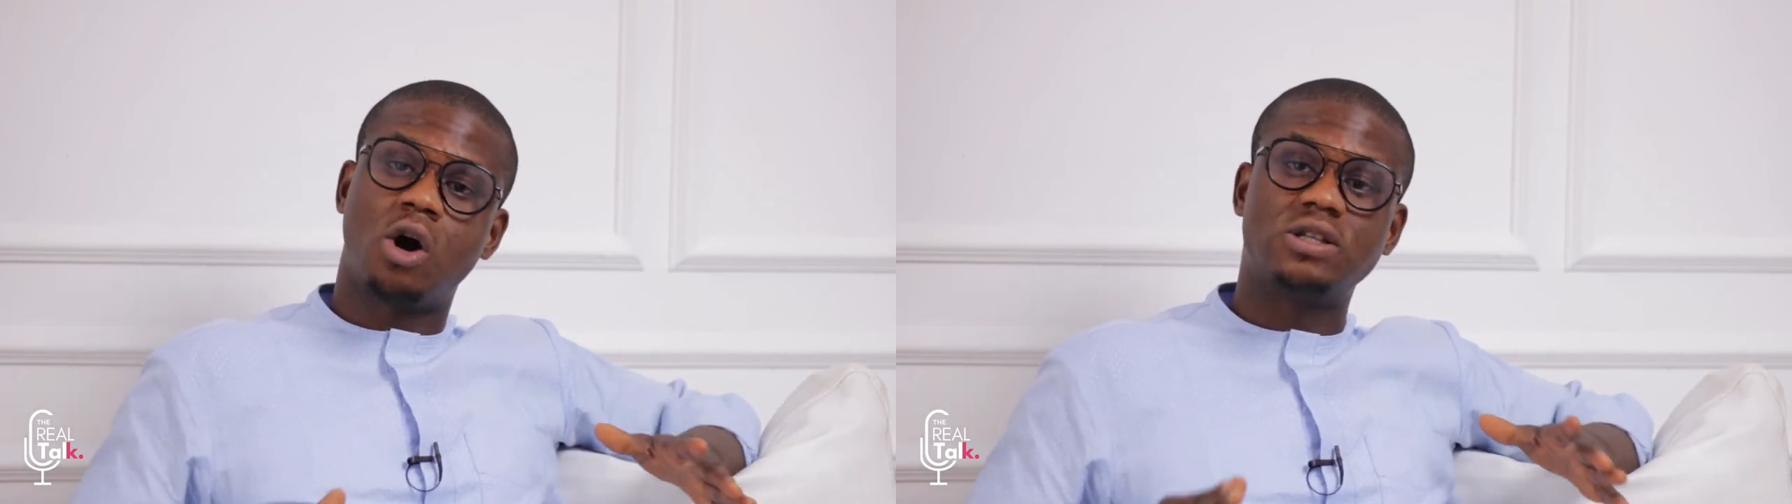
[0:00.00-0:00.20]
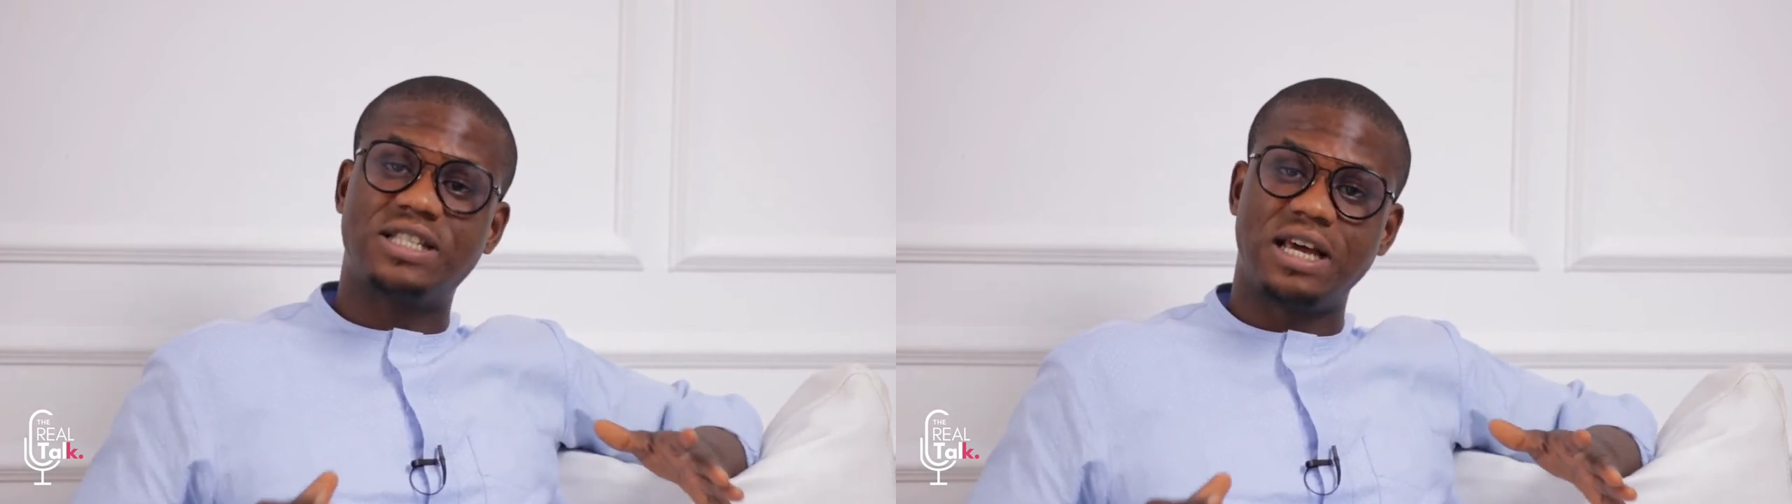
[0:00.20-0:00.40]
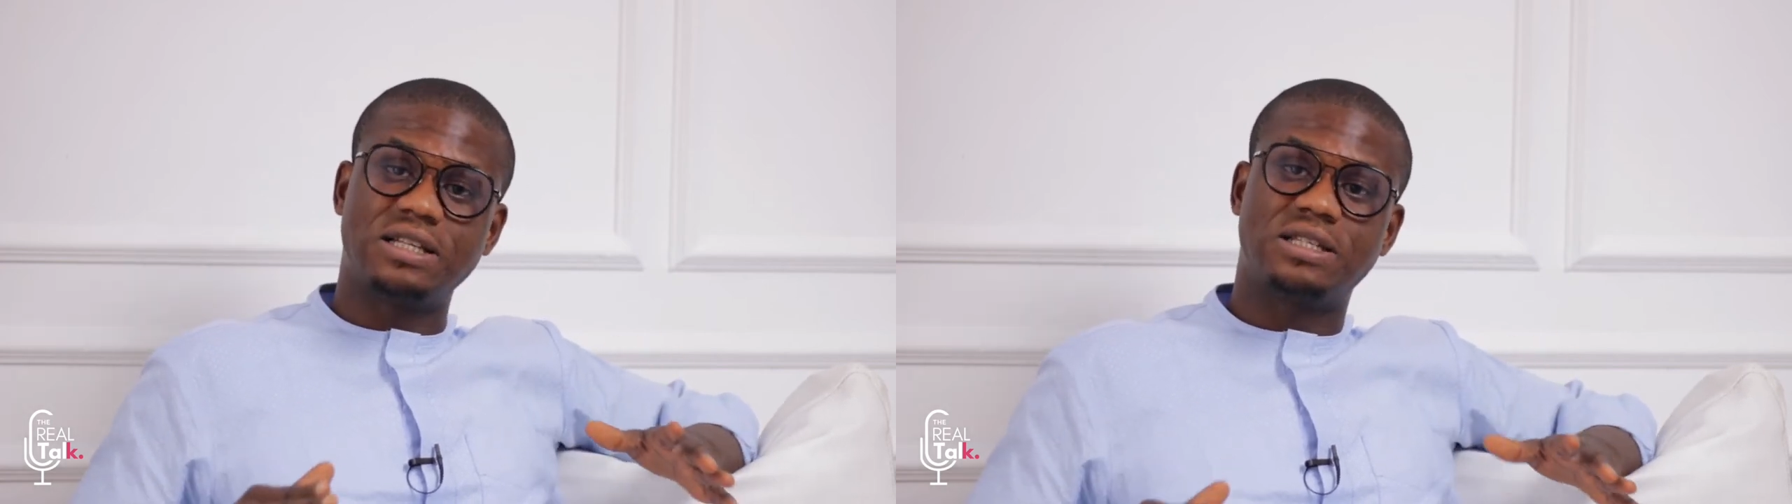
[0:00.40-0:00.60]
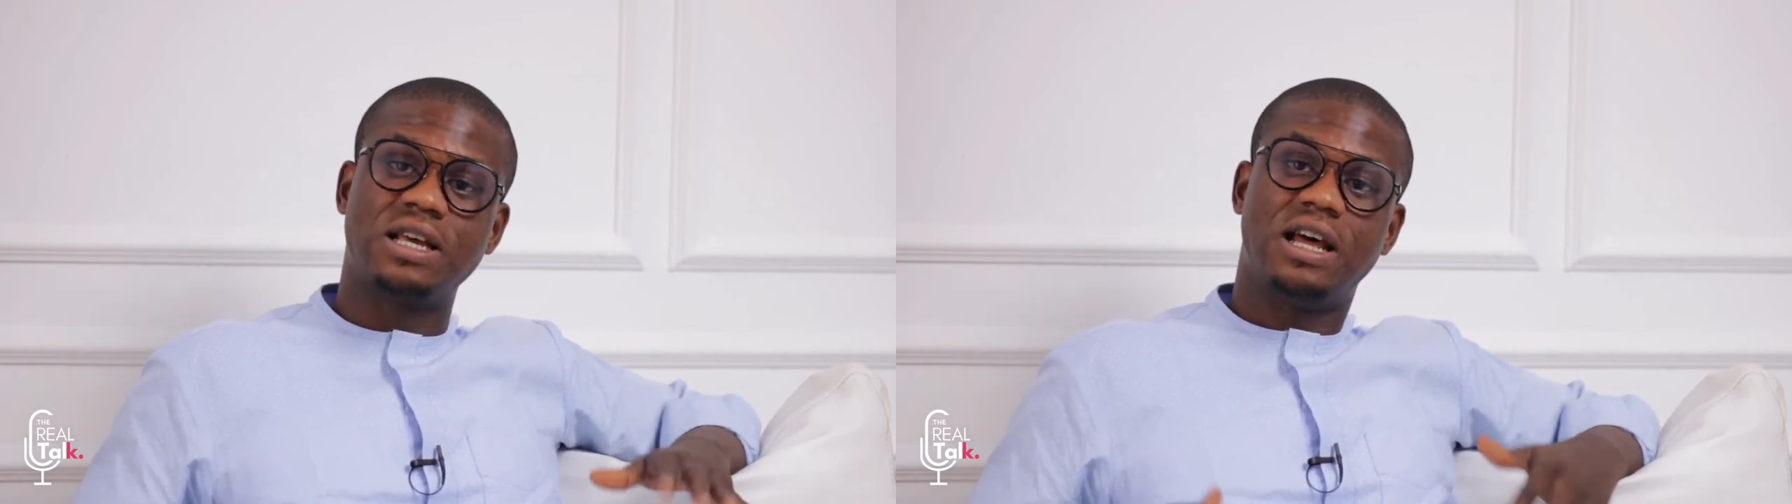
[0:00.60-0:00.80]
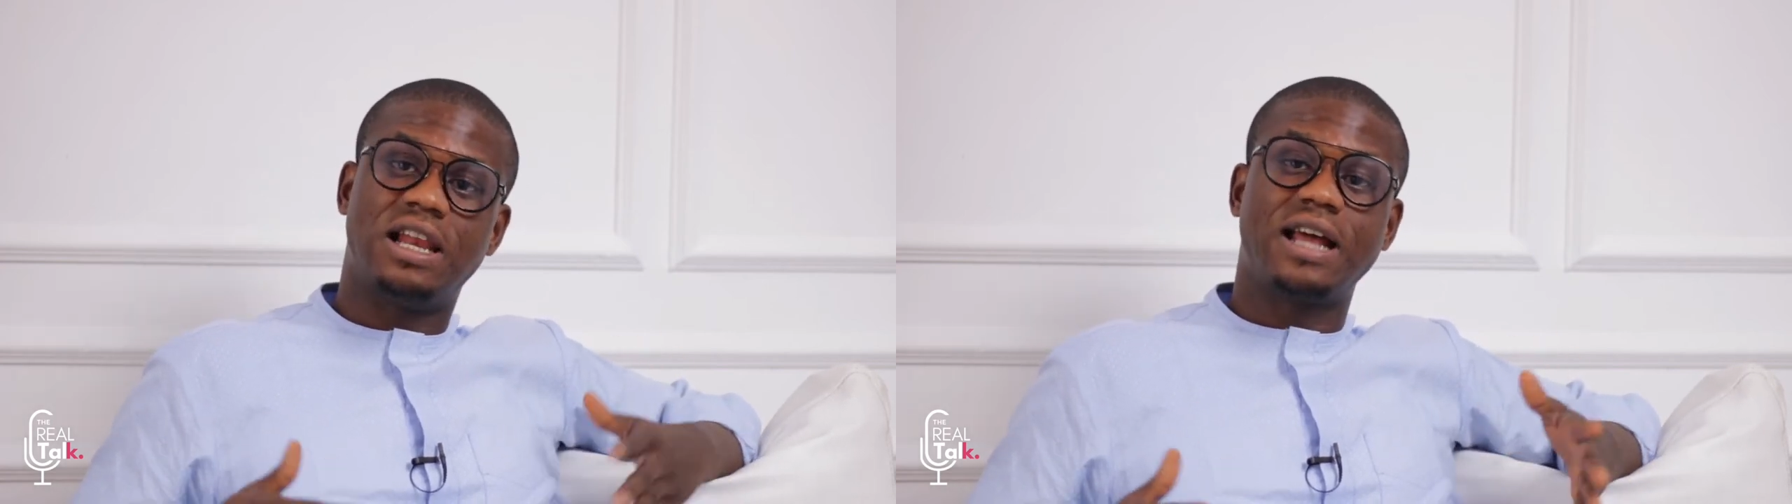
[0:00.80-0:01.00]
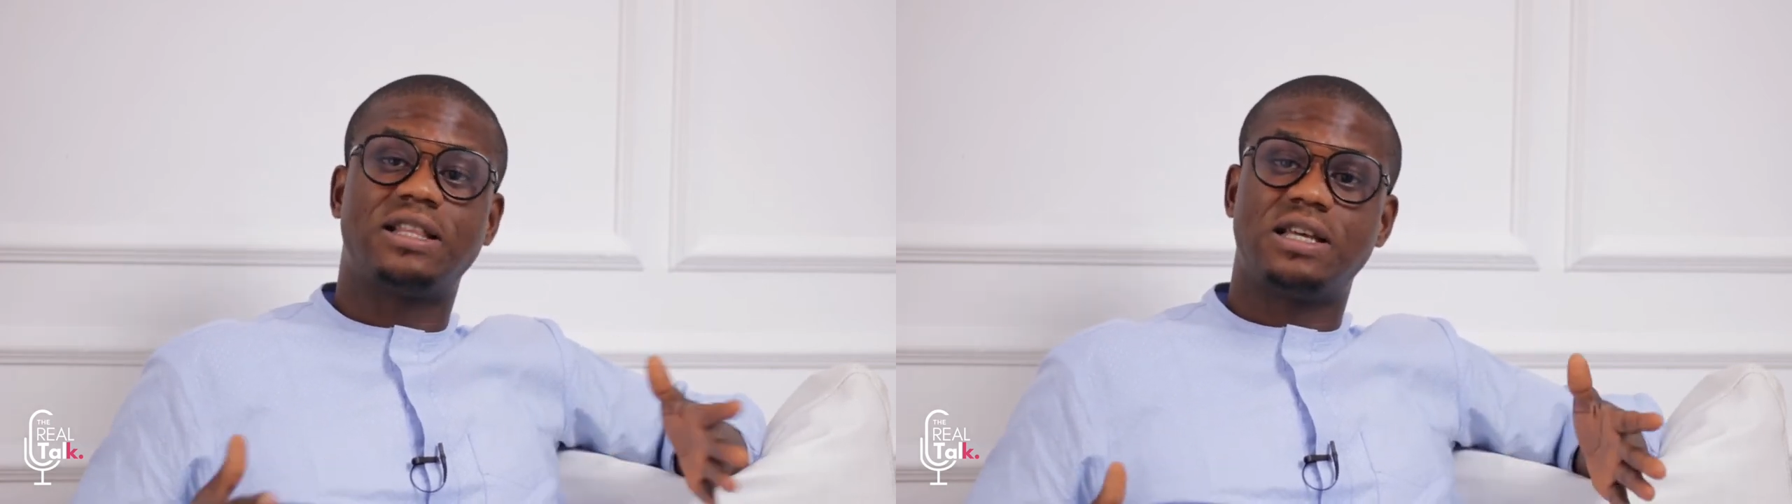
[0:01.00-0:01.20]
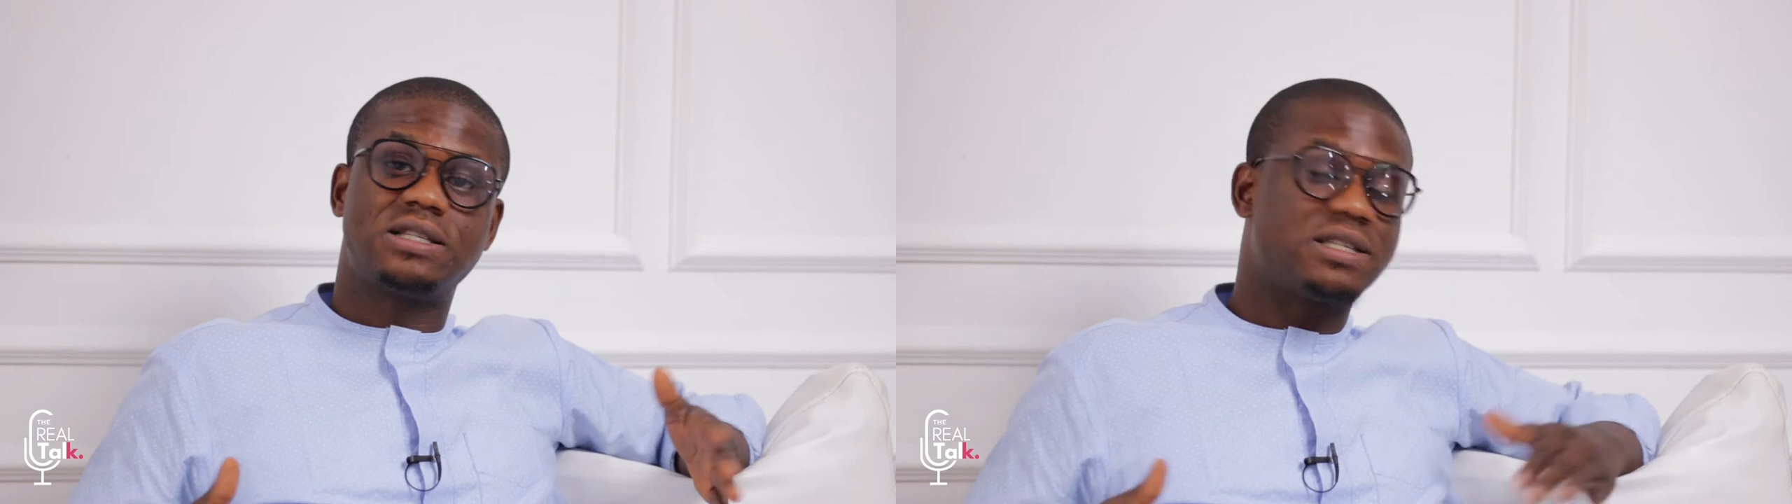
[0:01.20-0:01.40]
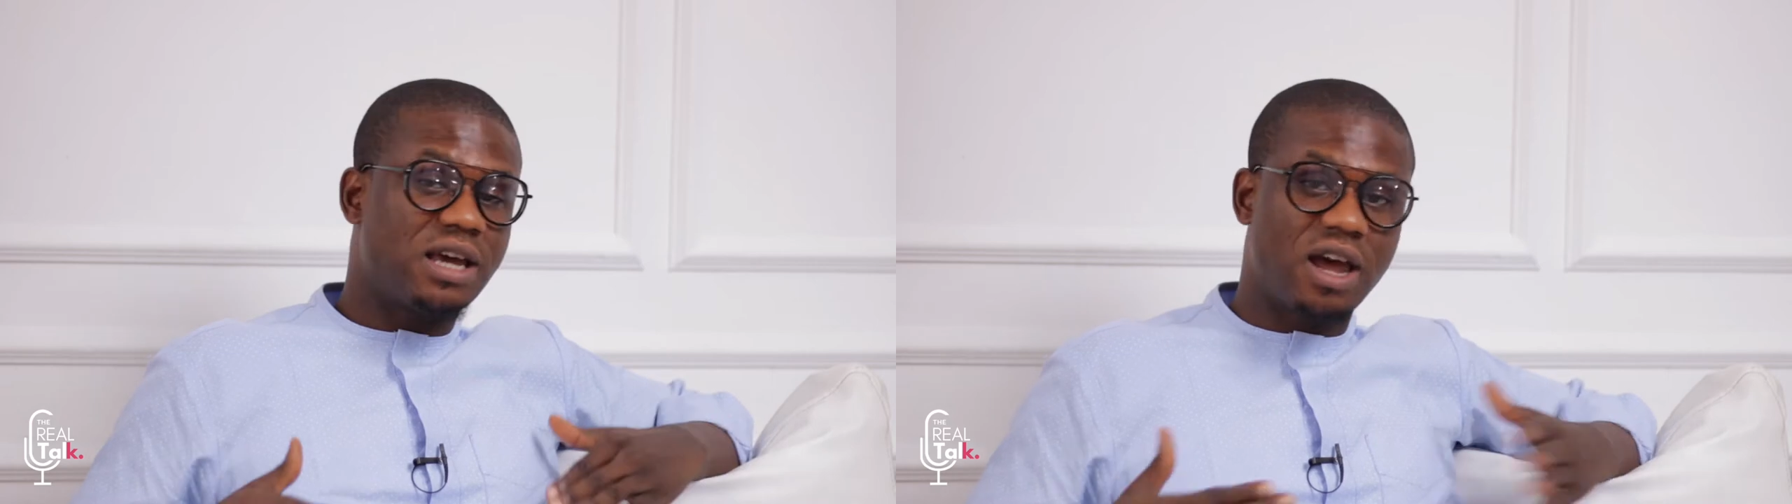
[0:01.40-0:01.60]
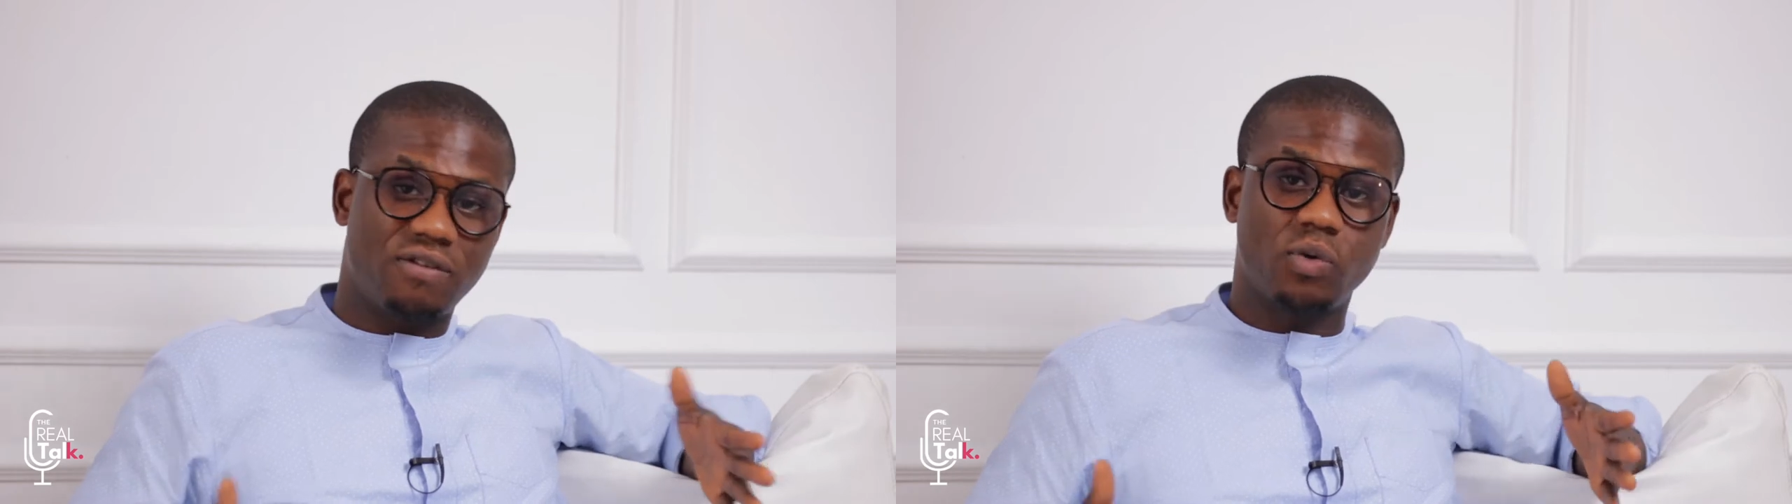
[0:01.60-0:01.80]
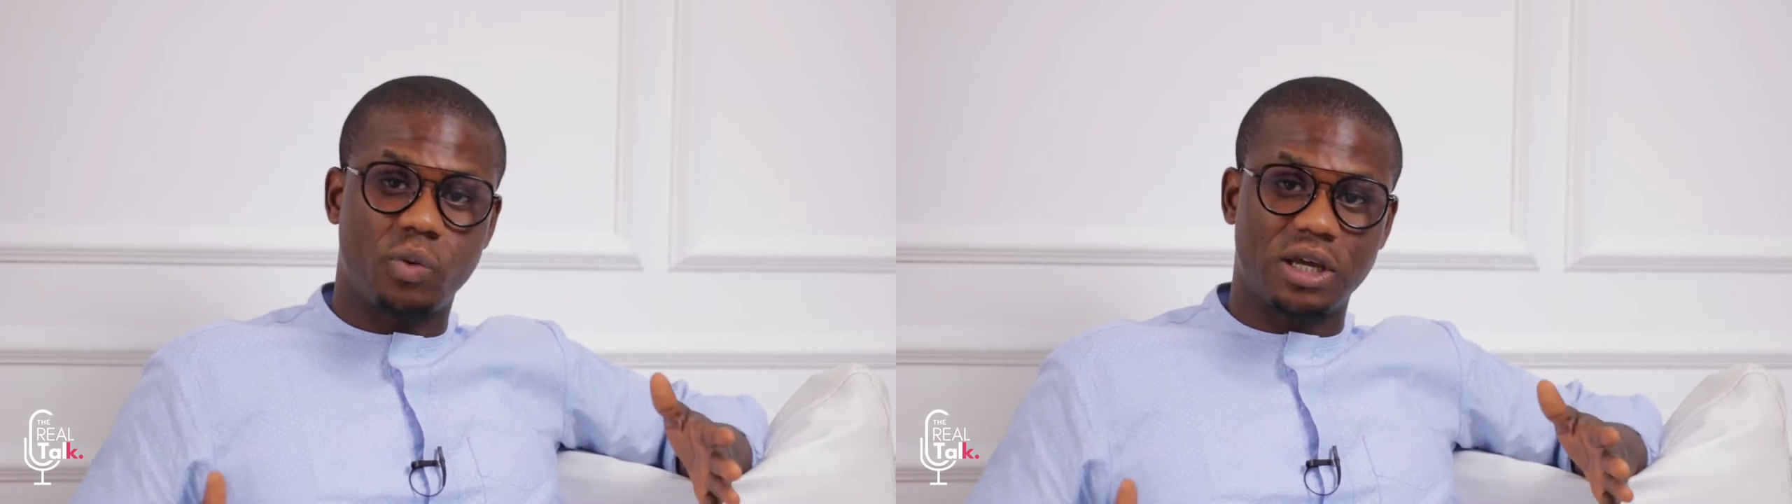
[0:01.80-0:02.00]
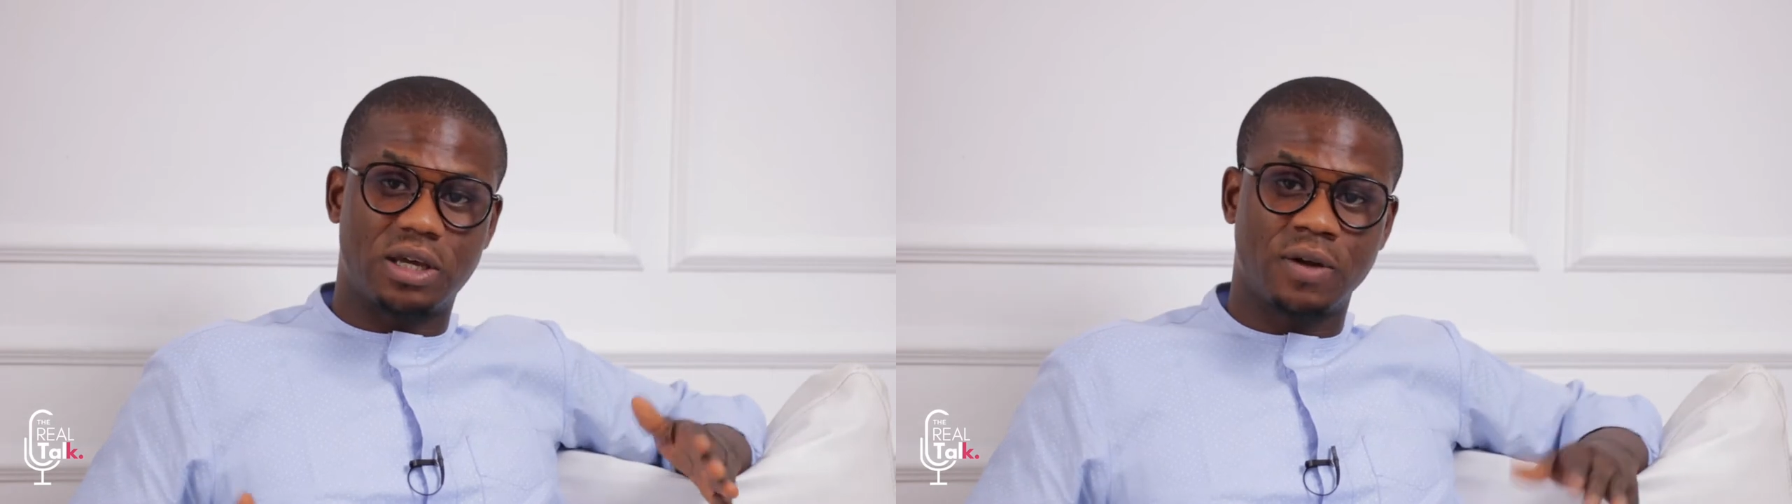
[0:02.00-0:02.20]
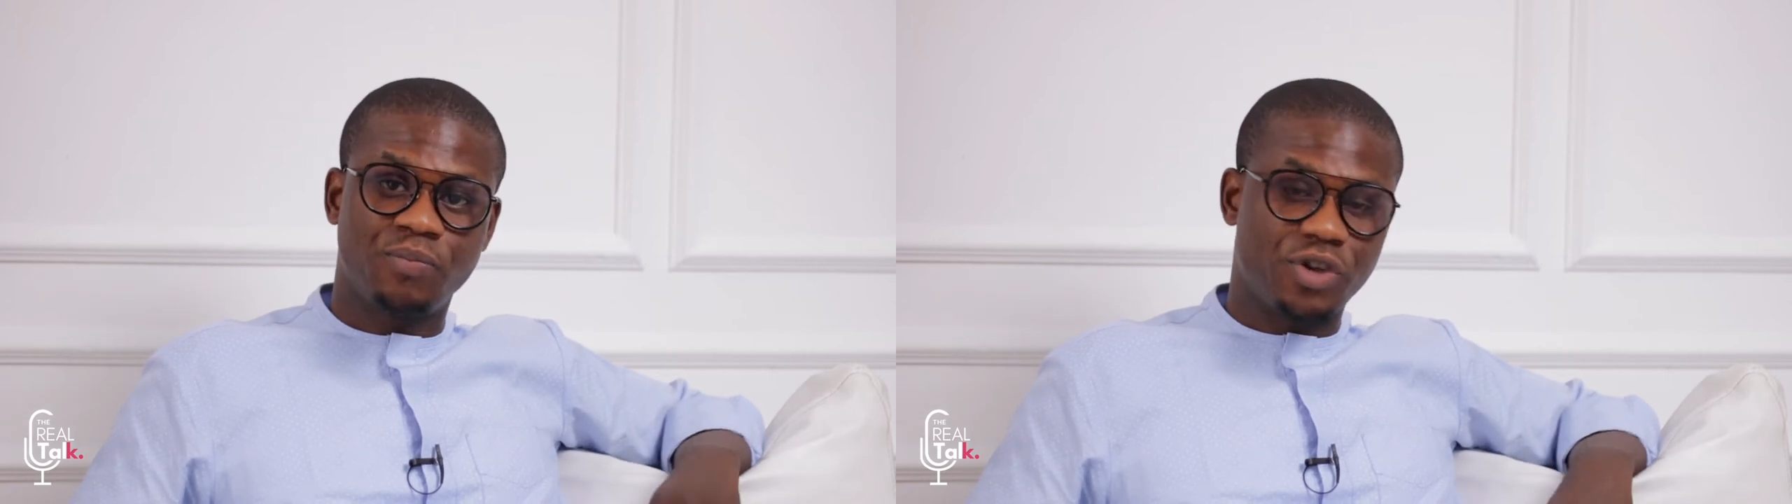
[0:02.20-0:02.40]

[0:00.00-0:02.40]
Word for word: content like this every week.